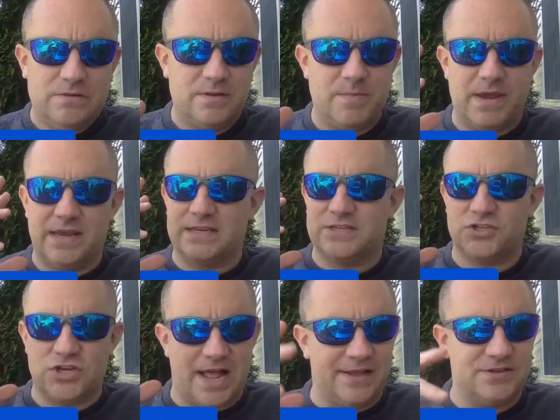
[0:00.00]
Make it as
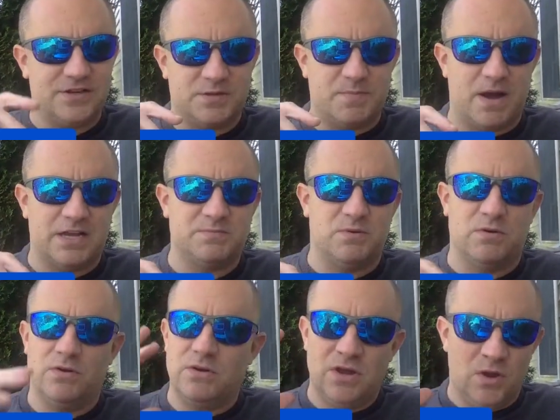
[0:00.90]
challenging as possible,
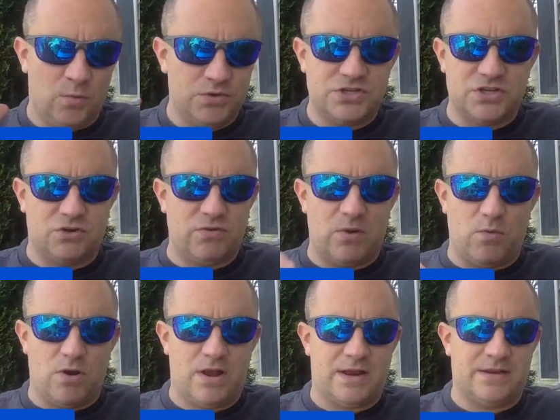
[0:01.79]
which is a great
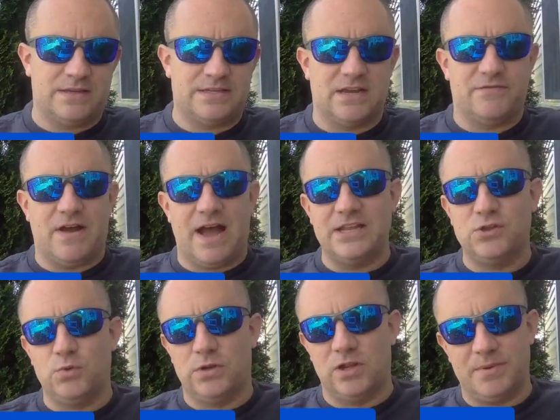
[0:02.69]
workout in itself. I
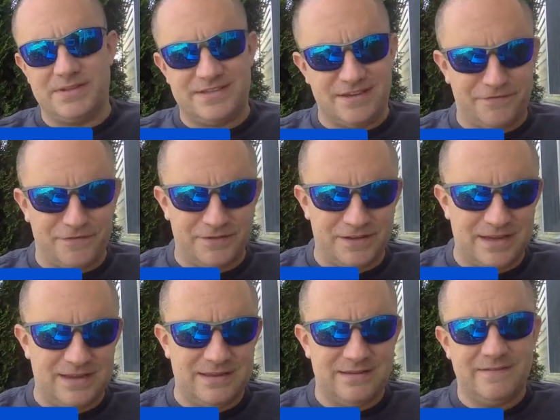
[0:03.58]
do it a little bit
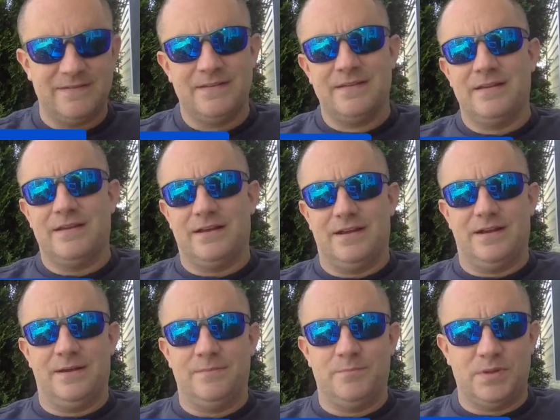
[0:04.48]
differently,
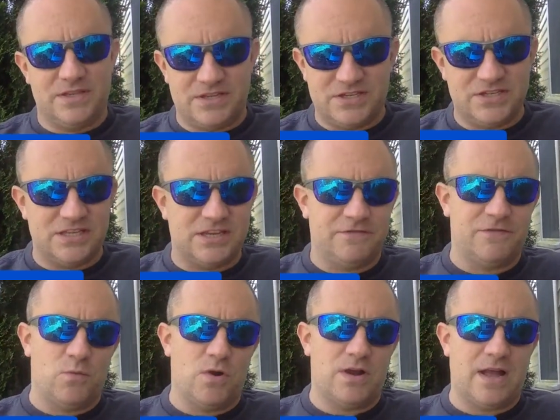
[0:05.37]
um, but this is a
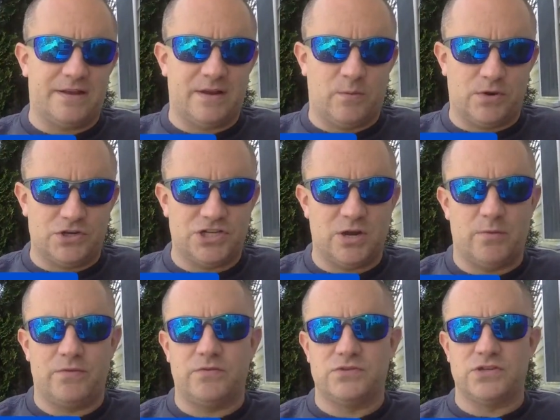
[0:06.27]
different workout and I want to share
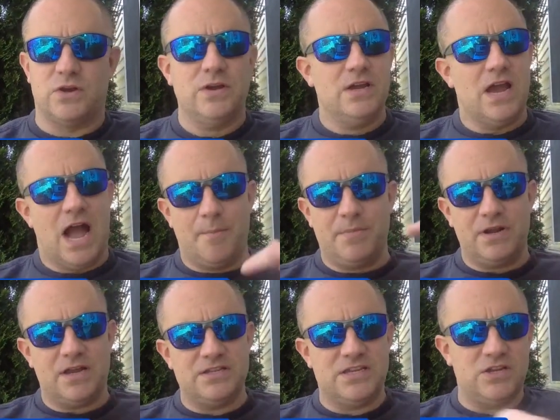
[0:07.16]
with you. So I'm going to
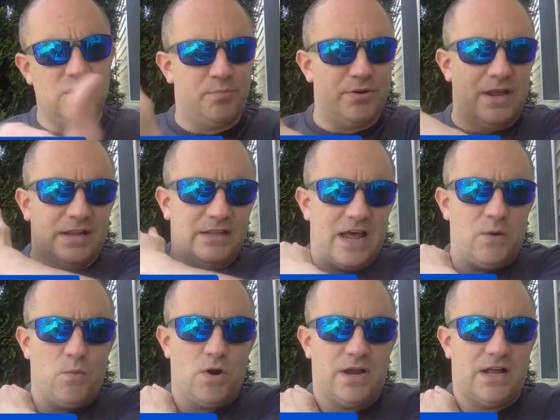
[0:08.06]
continue to put out a lot
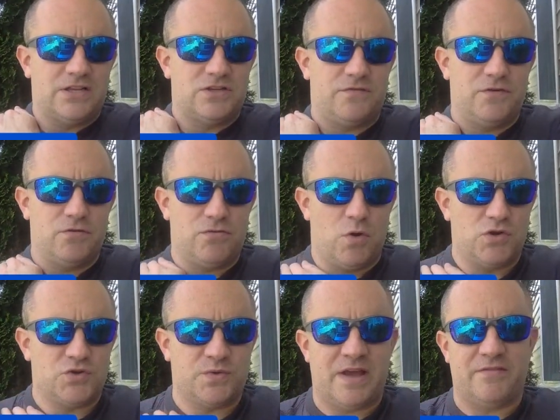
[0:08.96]
of workouts. If you're a
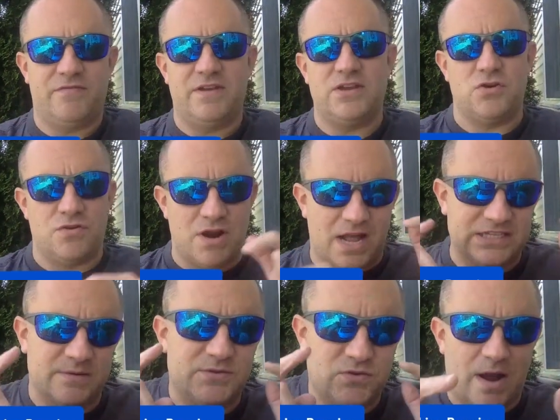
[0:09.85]
coach or an athlete, you're not
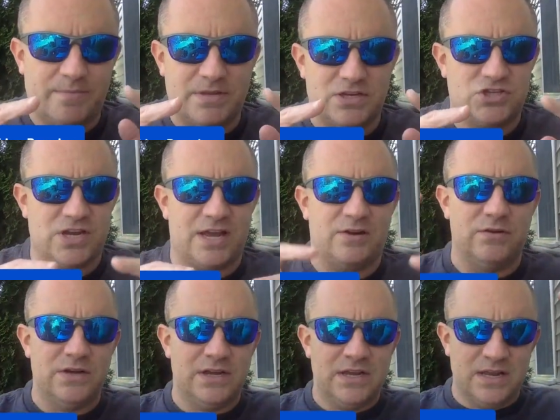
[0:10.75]
subscribed to this channel,
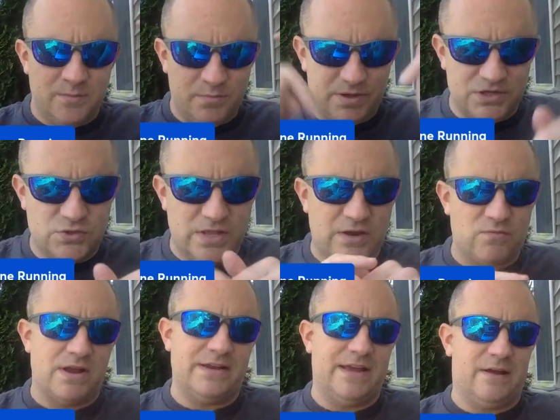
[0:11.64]
please do that
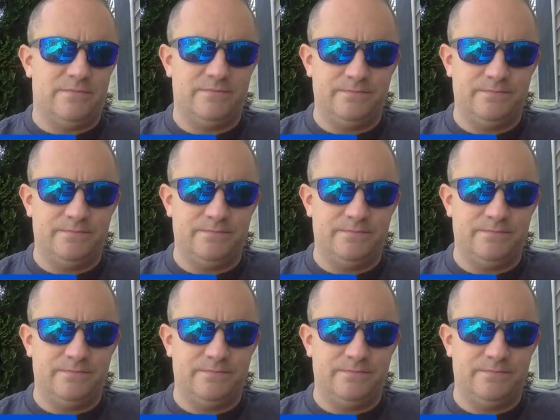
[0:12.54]
right now.